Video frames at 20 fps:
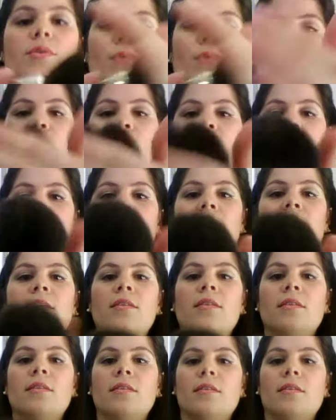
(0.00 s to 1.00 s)
round head
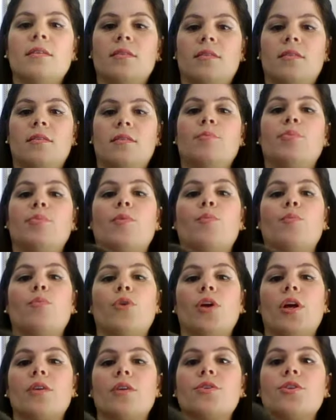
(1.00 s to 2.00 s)

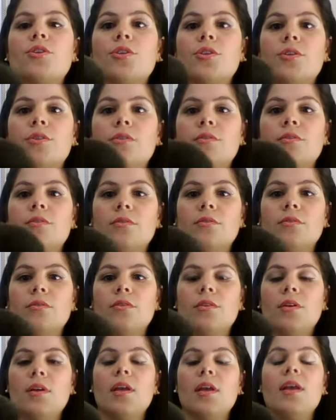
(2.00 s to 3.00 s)
brush.
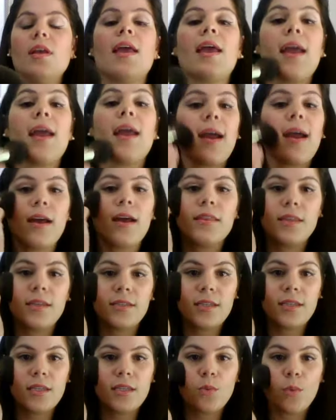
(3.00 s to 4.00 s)
And
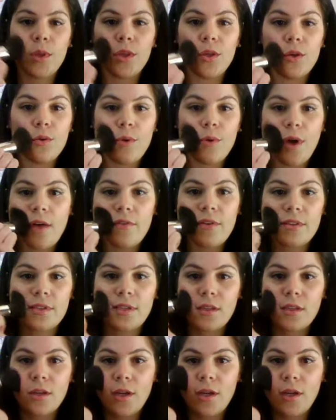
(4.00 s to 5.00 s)
this is when you, obviously, look